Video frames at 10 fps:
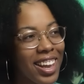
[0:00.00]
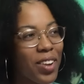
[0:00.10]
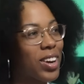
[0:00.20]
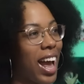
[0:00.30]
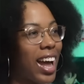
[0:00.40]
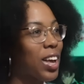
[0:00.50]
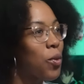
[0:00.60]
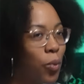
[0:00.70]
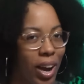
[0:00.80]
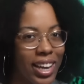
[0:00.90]
It would ha-
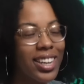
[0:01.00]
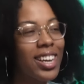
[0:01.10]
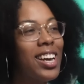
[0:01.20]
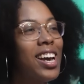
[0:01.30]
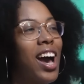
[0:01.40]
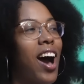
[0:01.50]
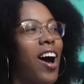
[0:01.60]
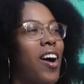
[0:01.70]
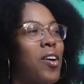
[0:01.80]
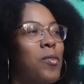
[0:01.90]
like what?
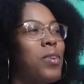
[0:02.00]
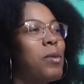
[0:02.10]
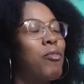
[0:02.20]
Um,